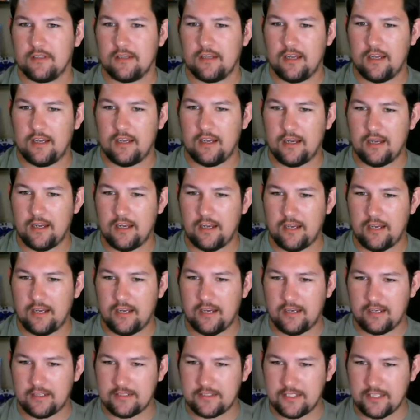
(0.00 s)

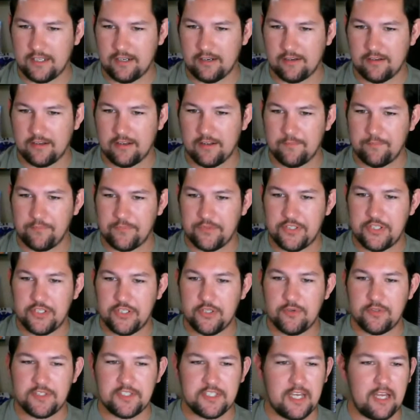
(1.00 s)
Uh, let's see. Do
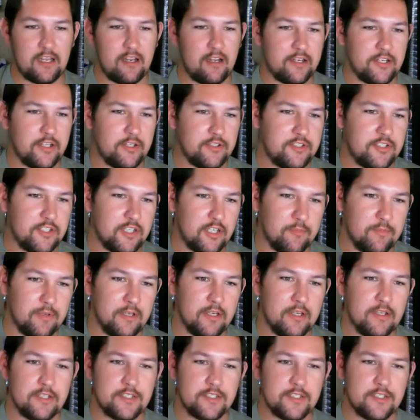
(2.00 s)
you sell on YouTube?